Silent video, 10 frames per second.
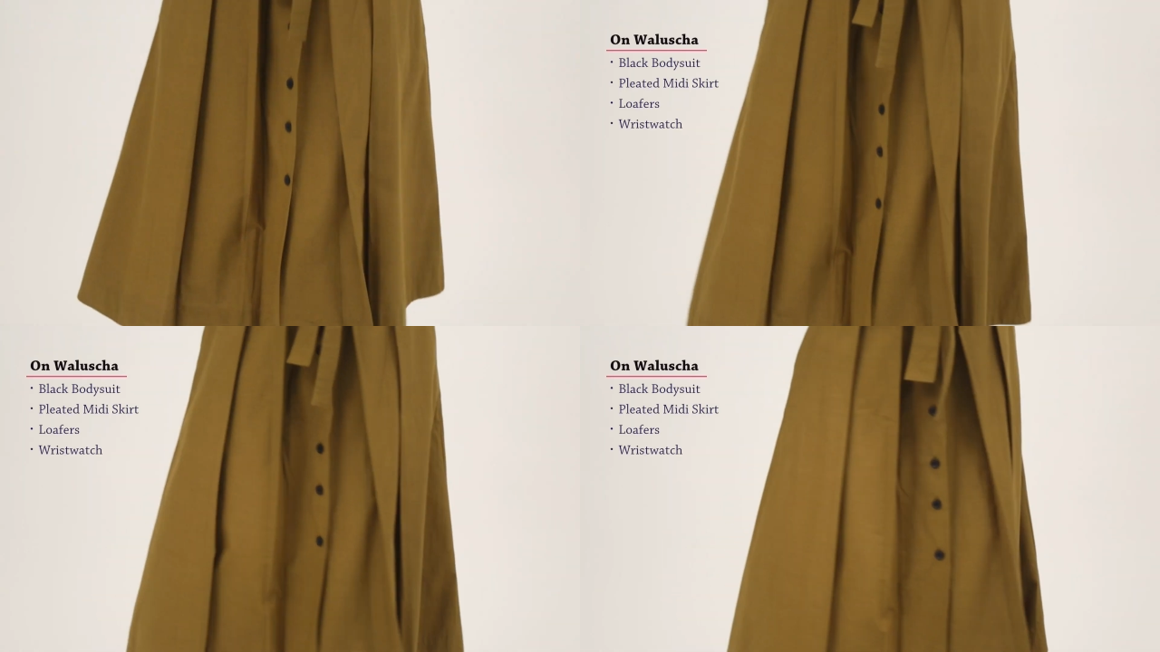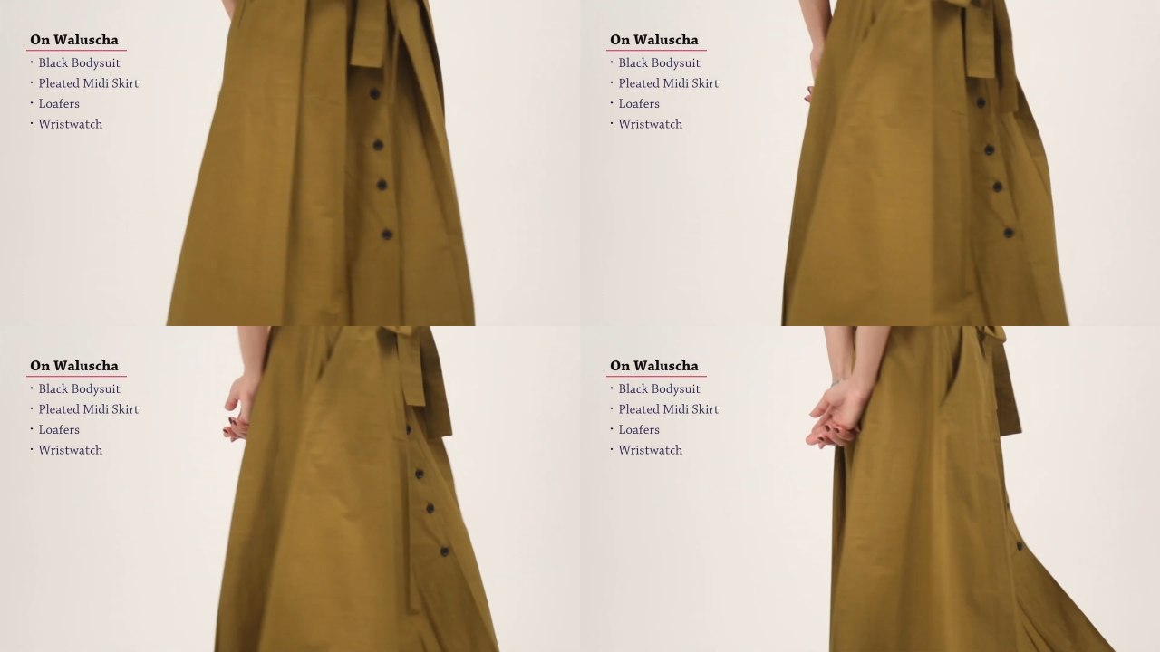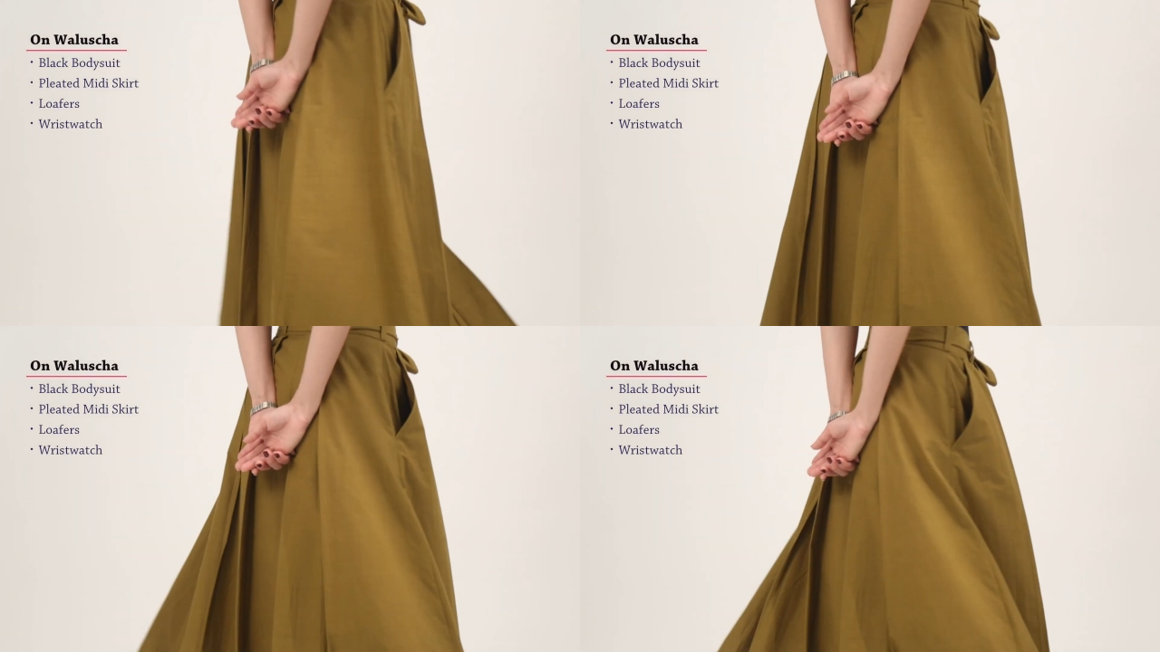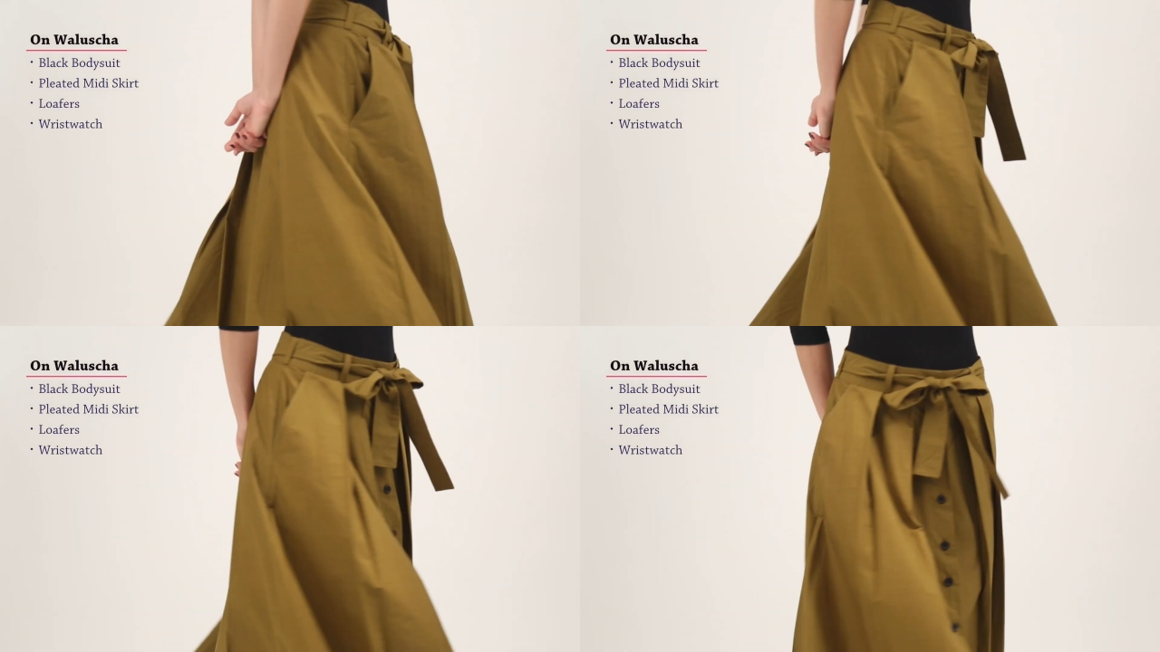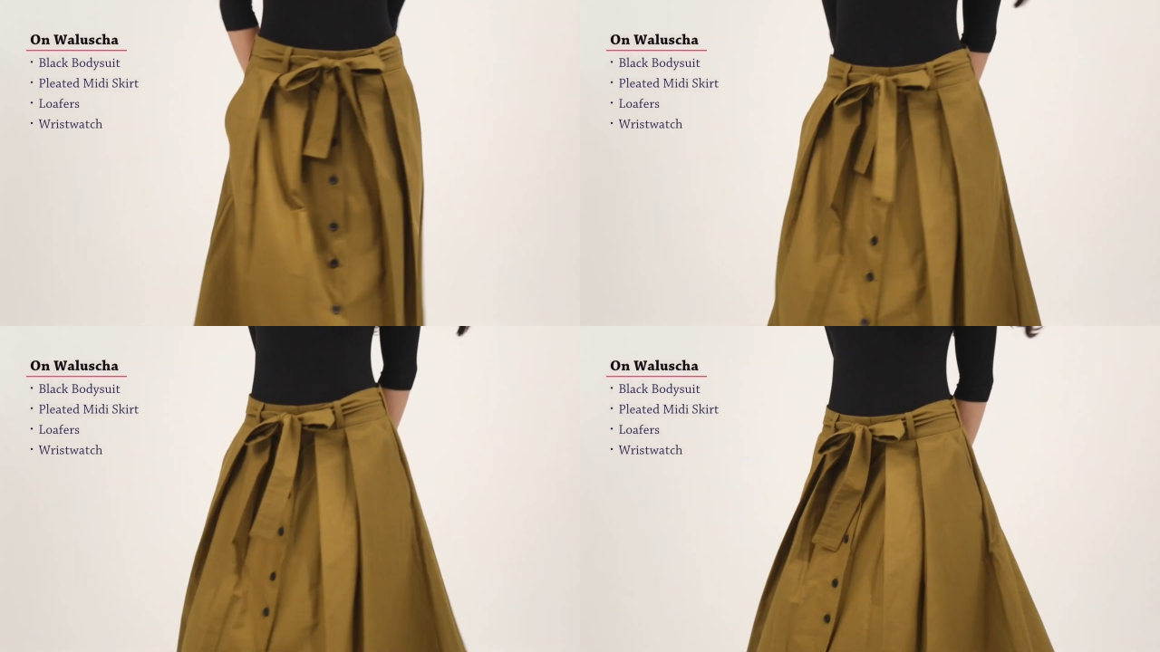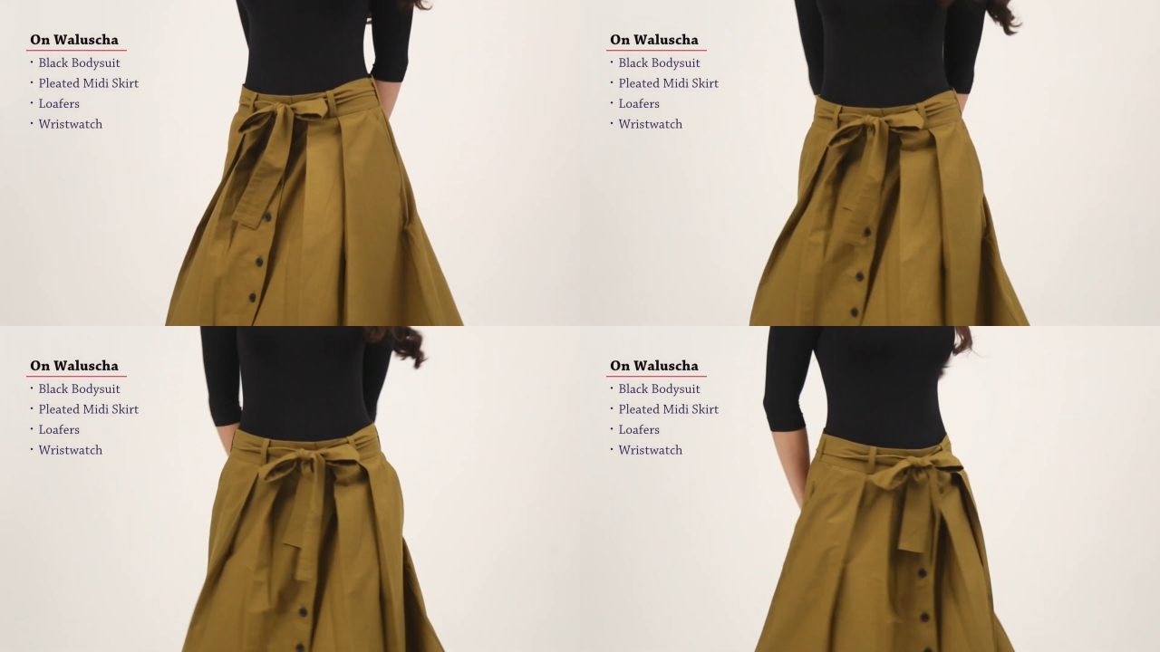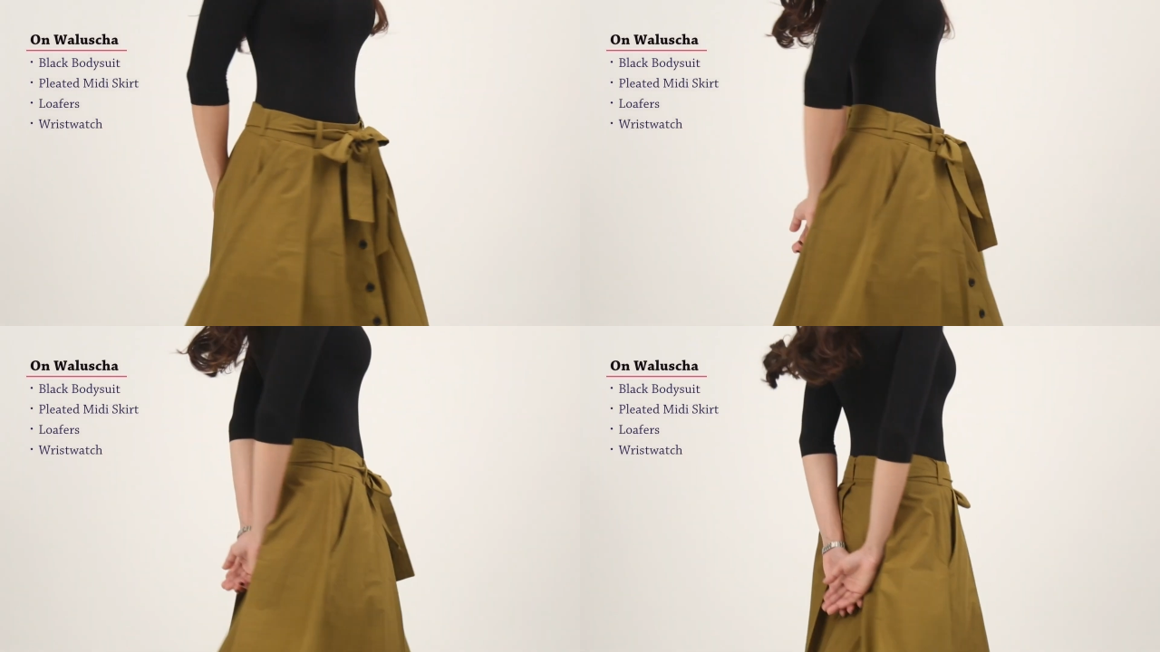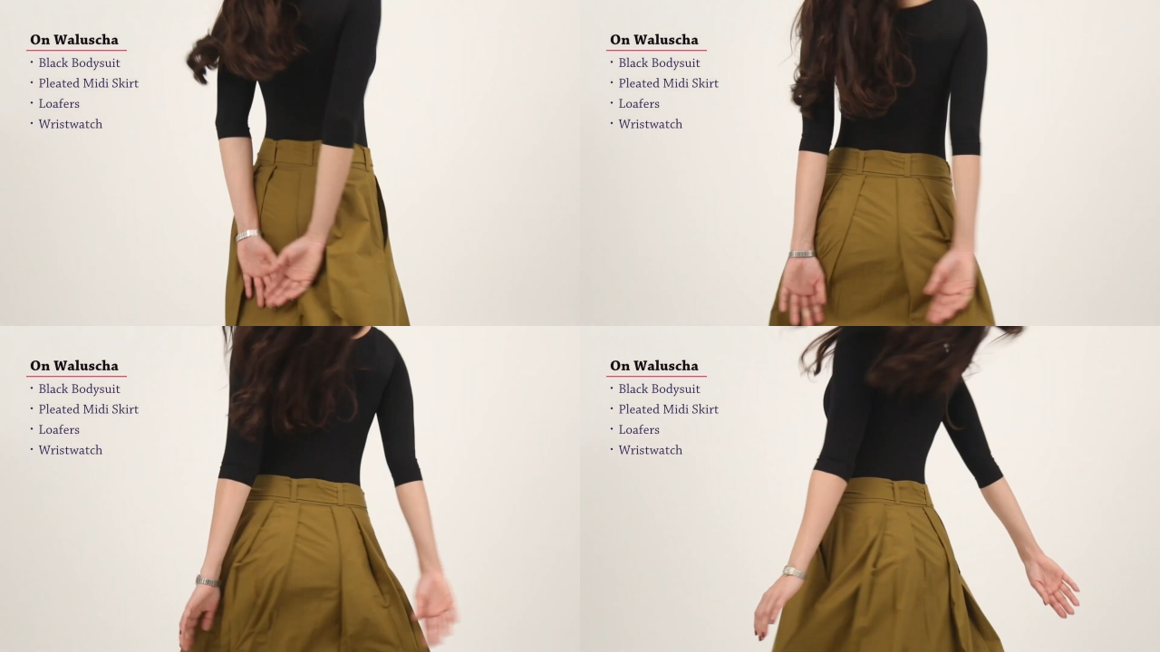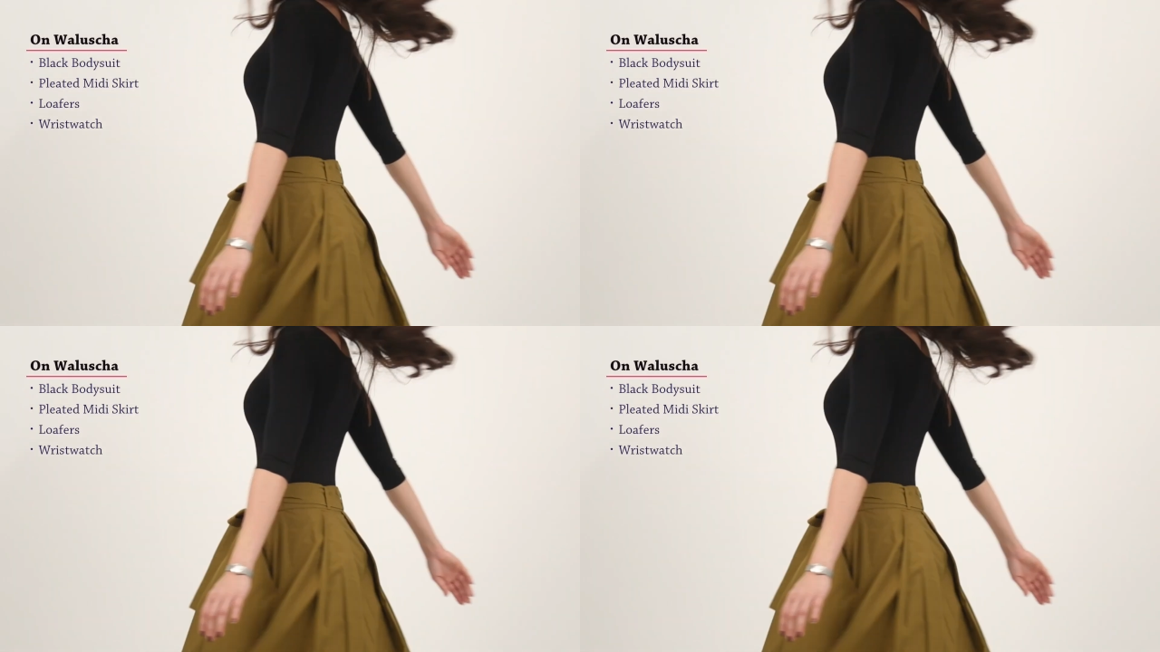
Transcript: No face is visible, so there are no lips to read.